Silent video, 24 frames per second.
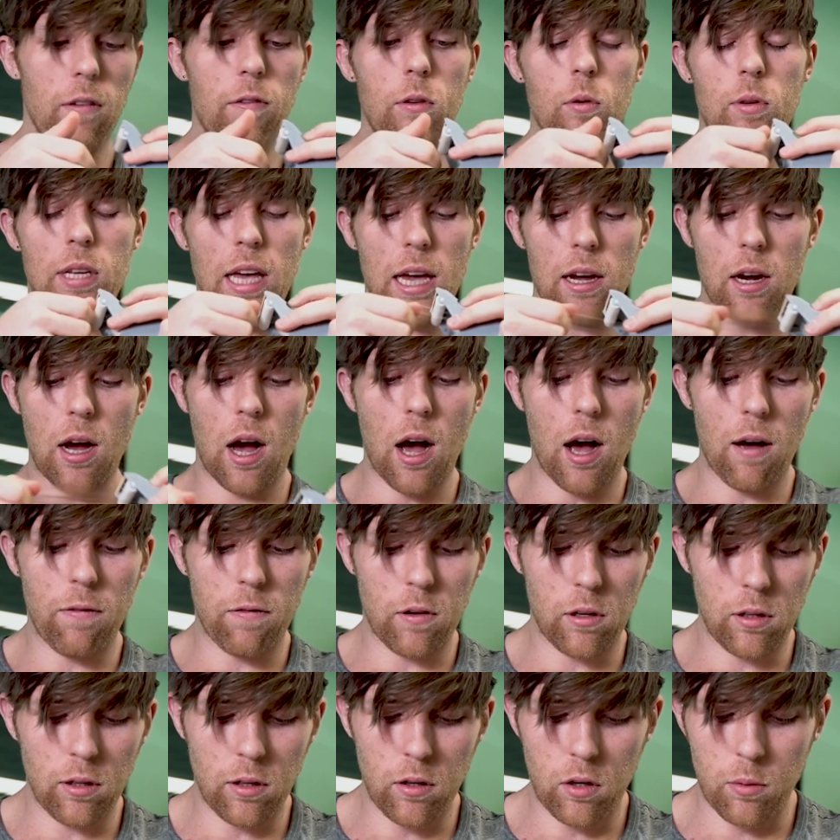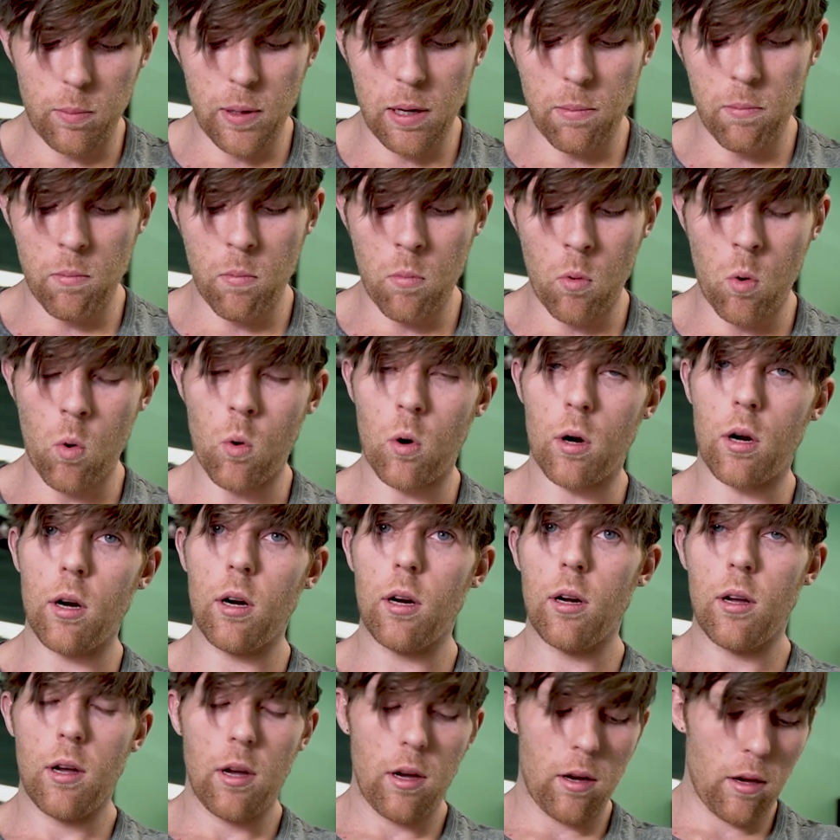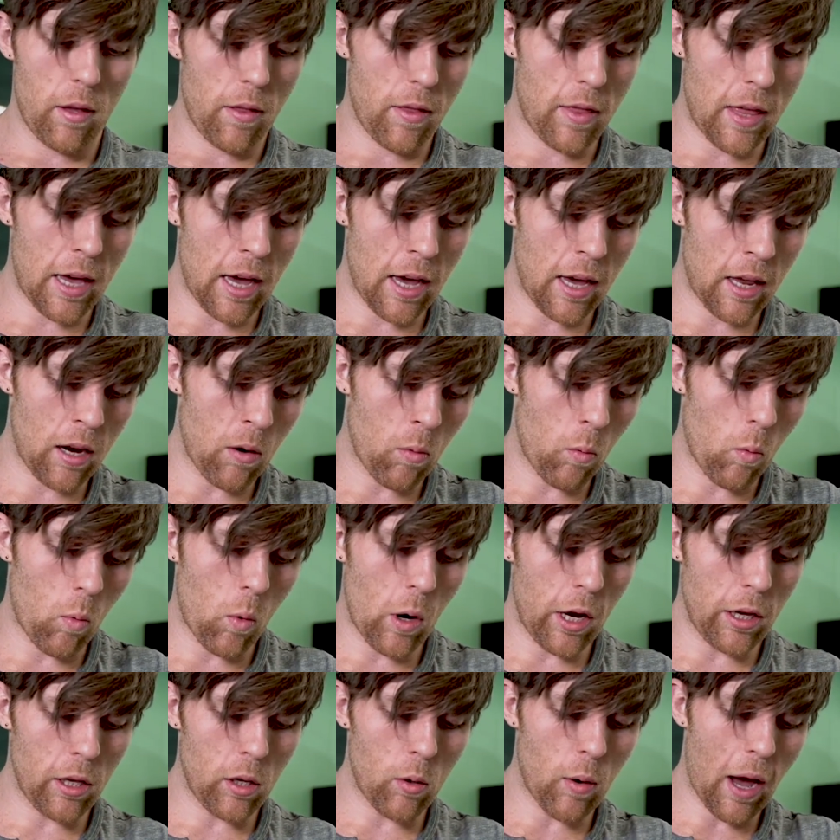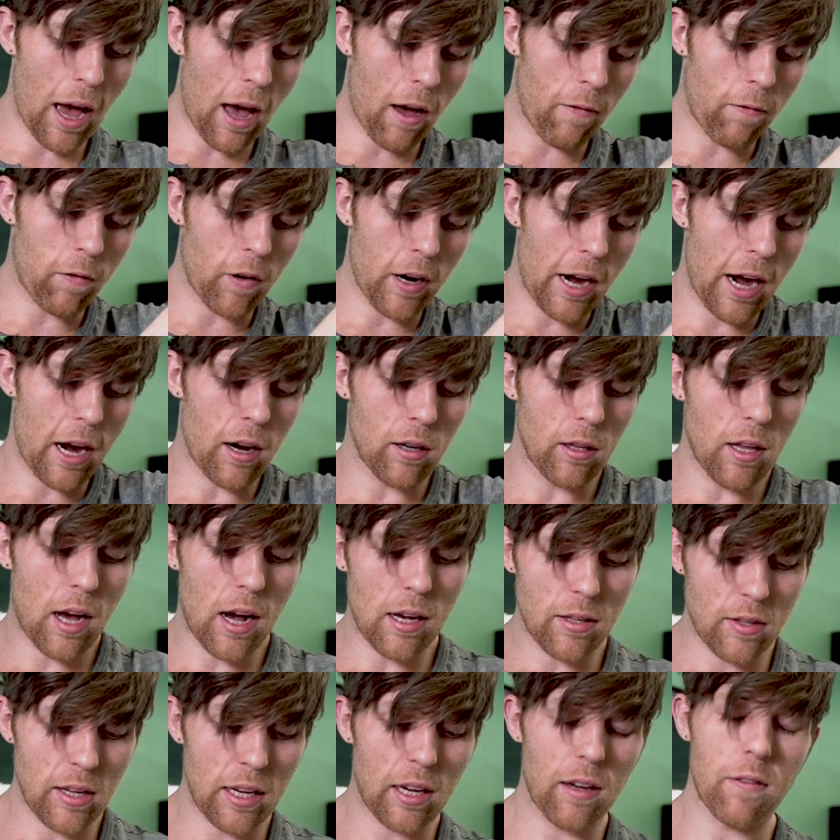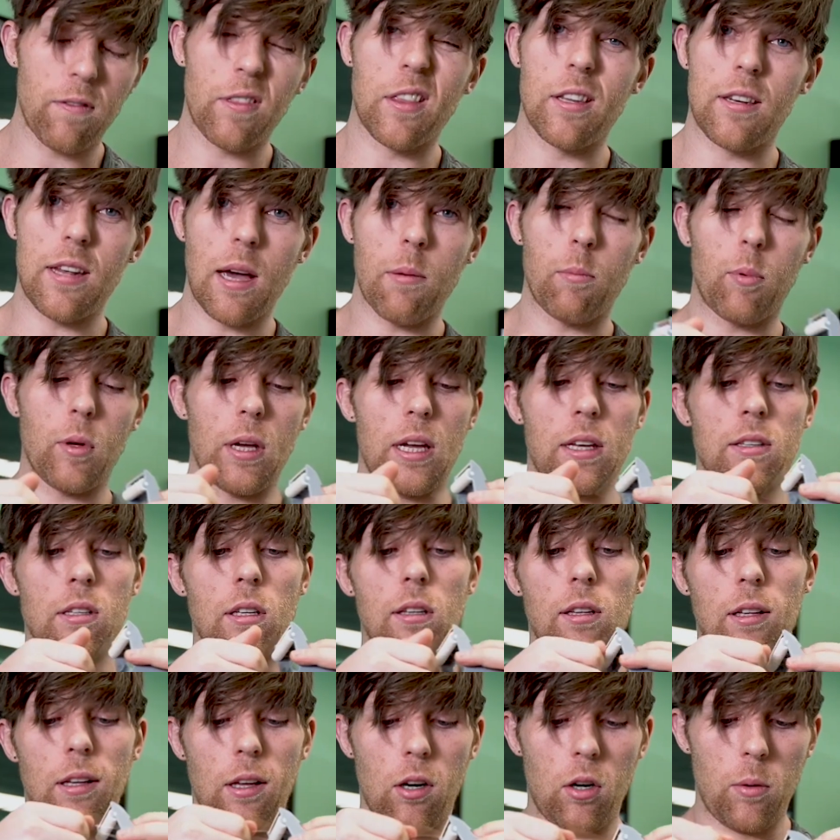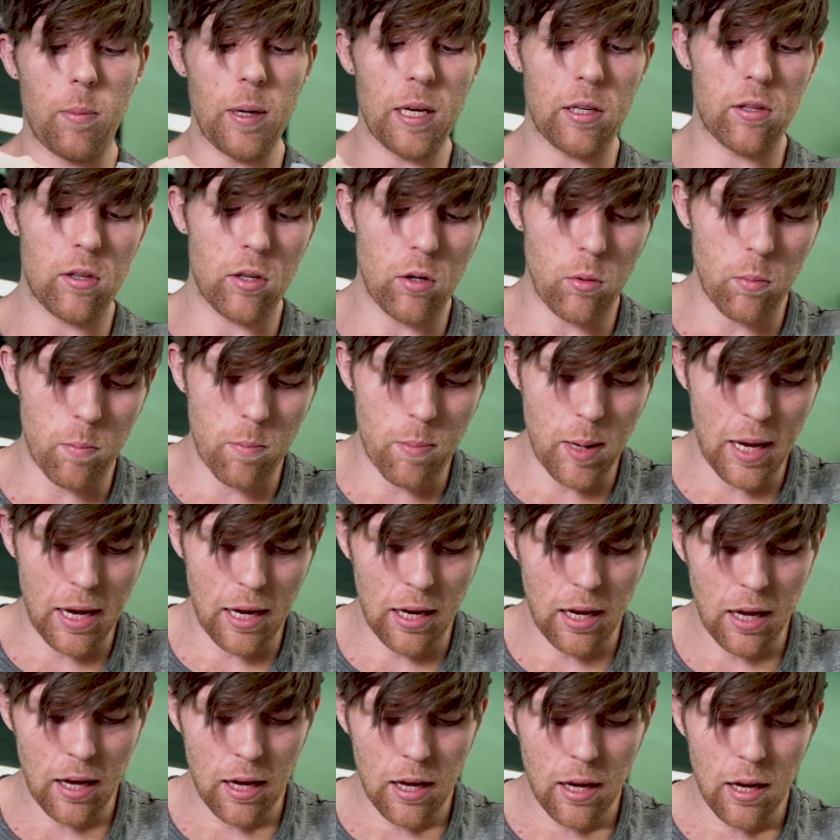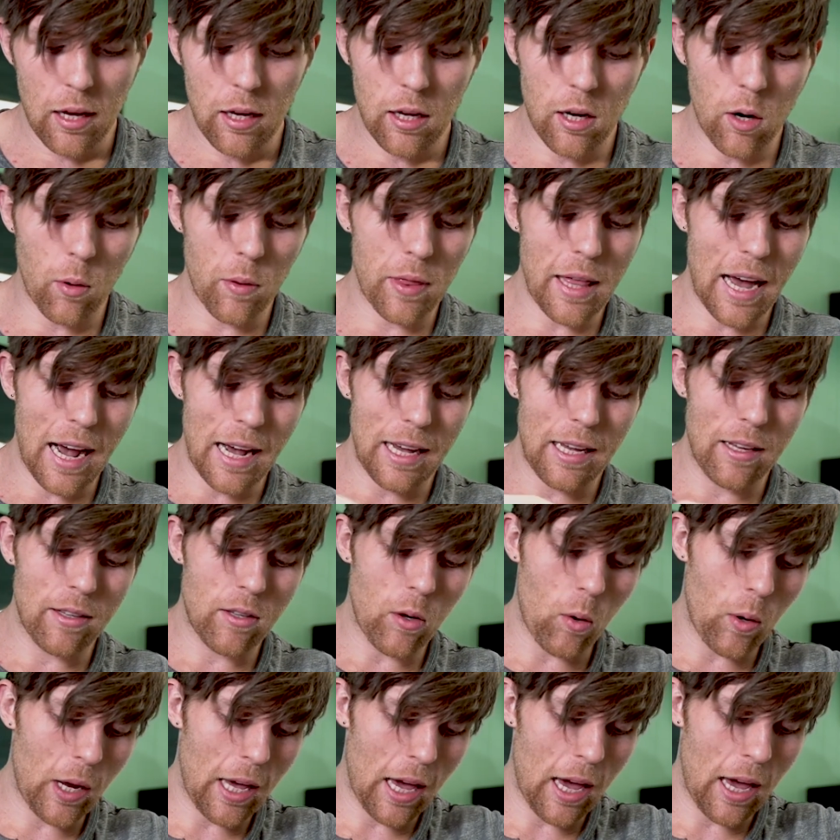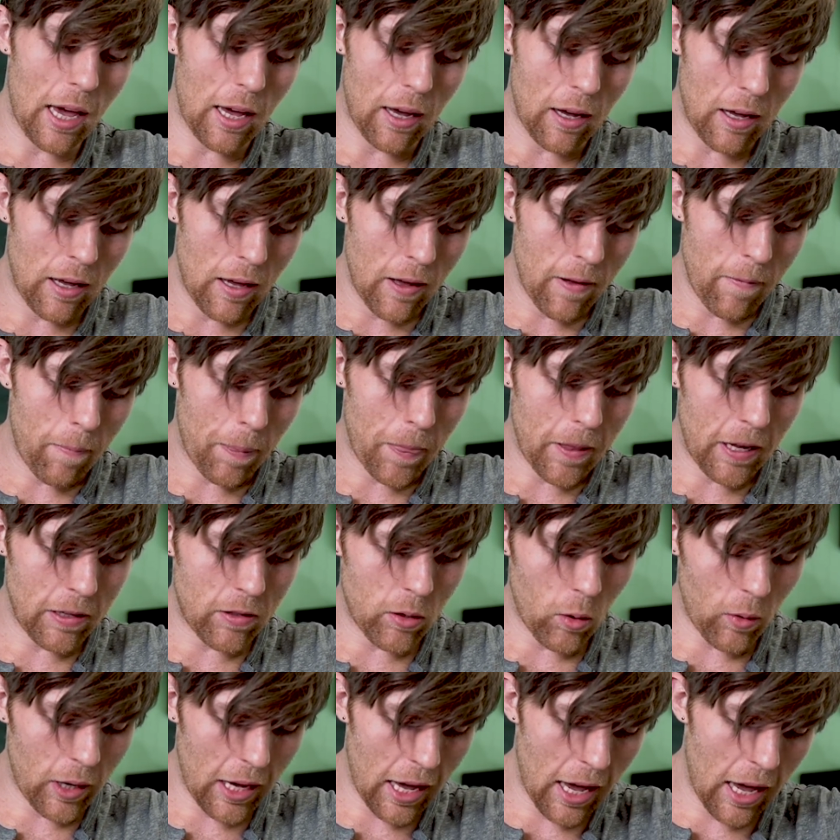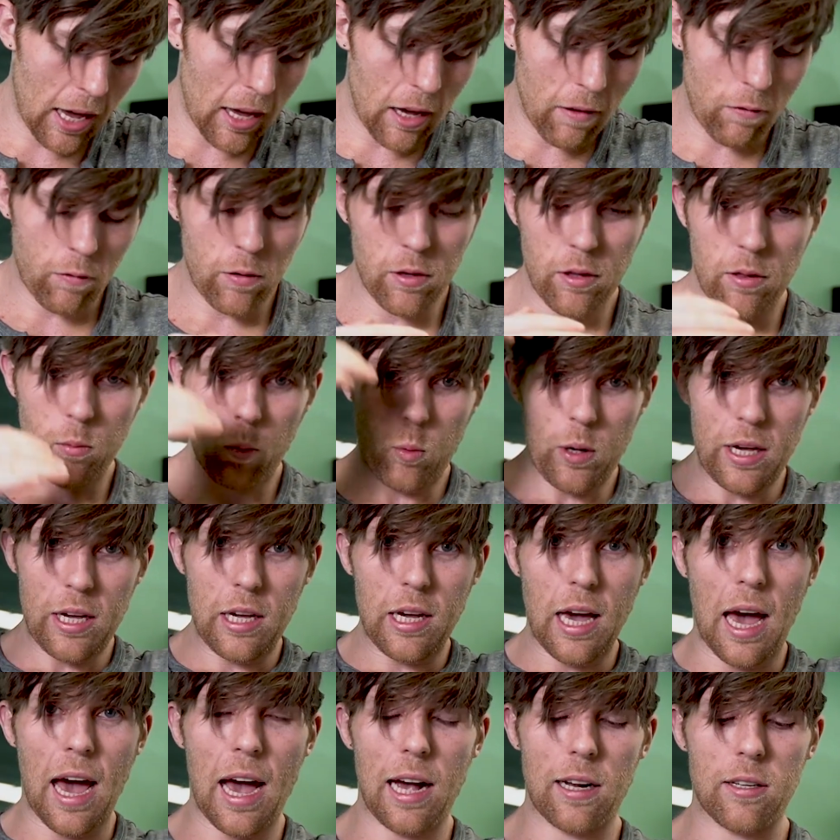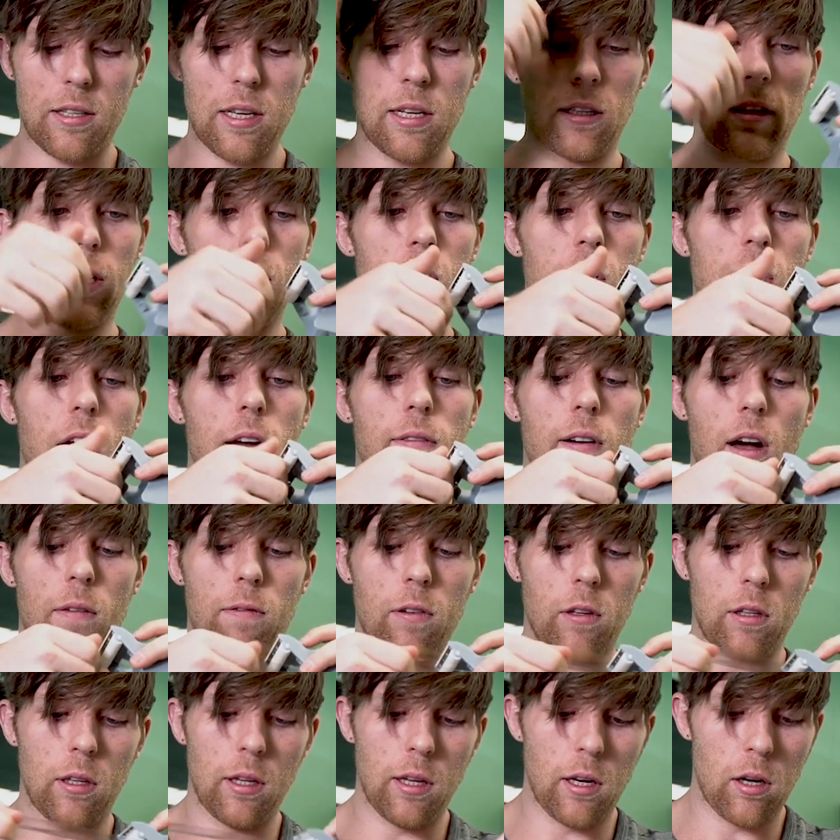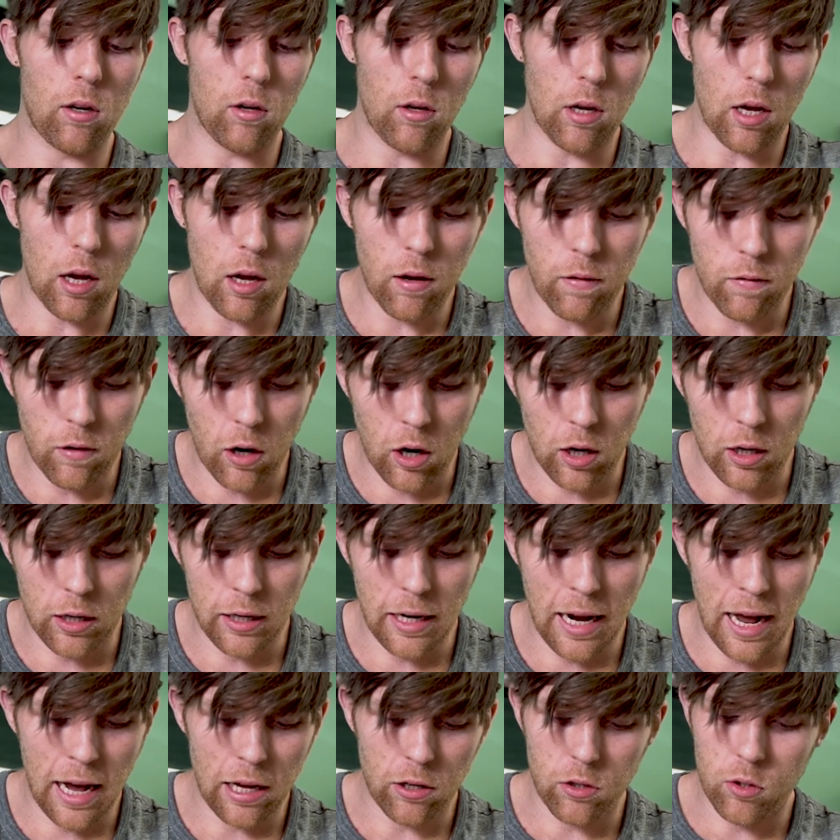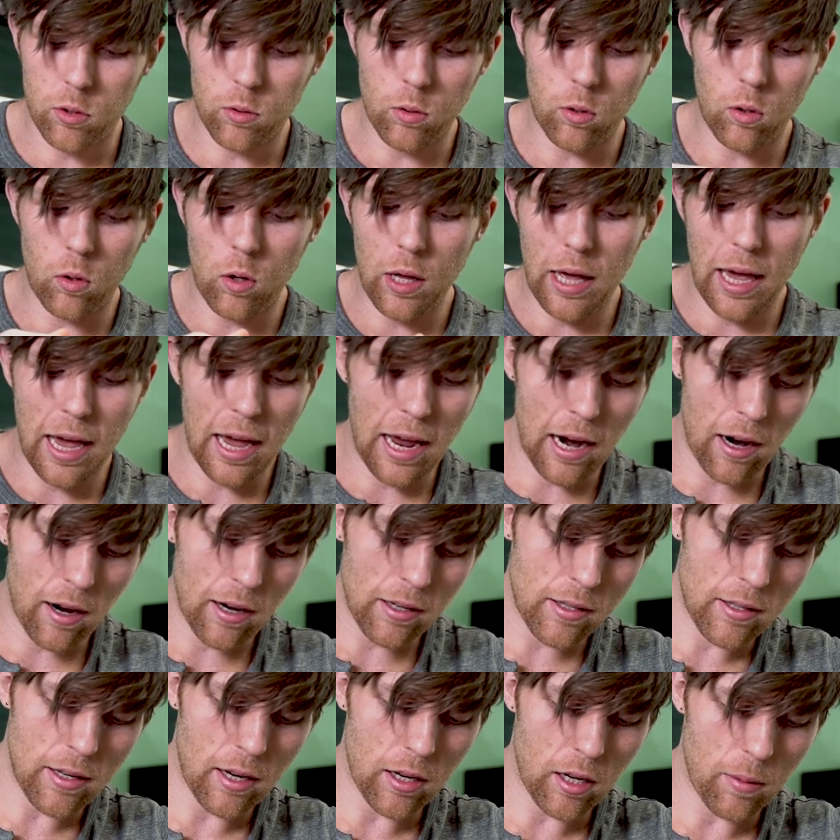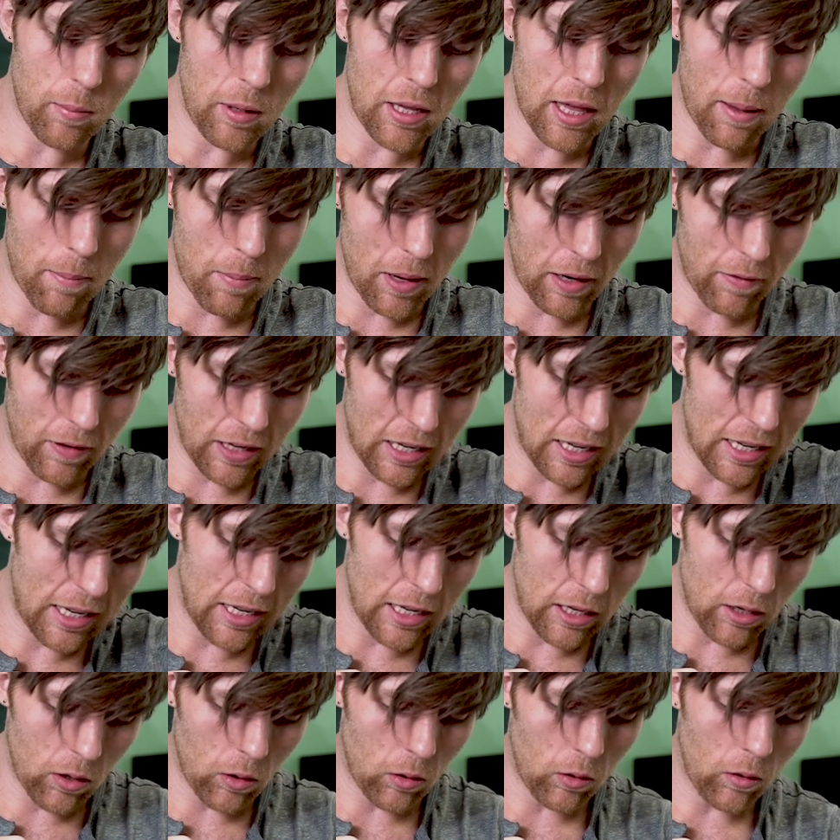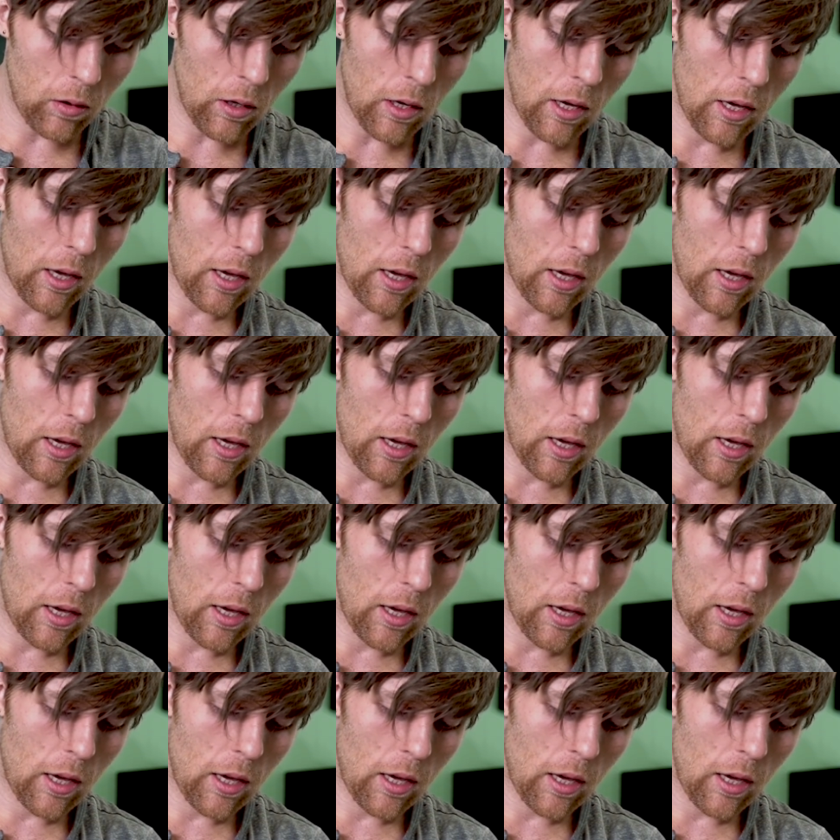take off a little bit more than what you have for hair loss, like if the template is a little bit too big, you know, that is okay. It's okay if we accidentally shave off a little of our natural hair. It's not gonna be that big of a deal.